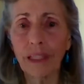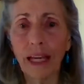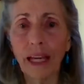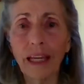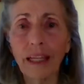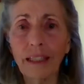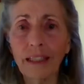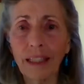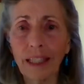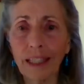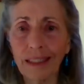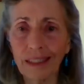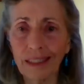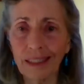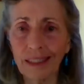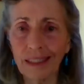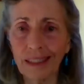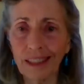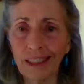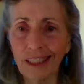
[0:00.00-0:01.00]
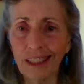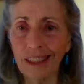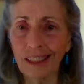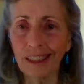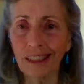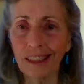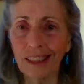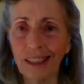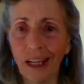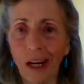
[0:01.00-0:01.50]
hey, let's
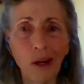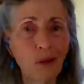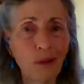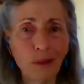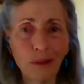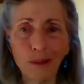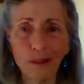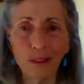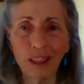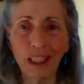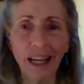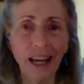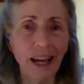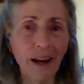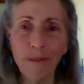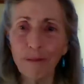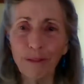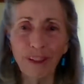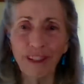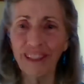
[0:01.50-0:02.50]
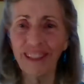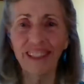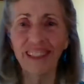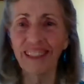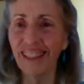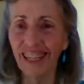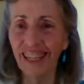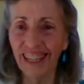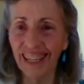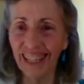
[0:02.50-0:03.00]
just own
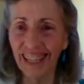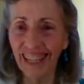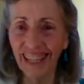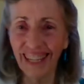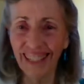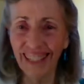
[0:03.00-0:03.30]
everything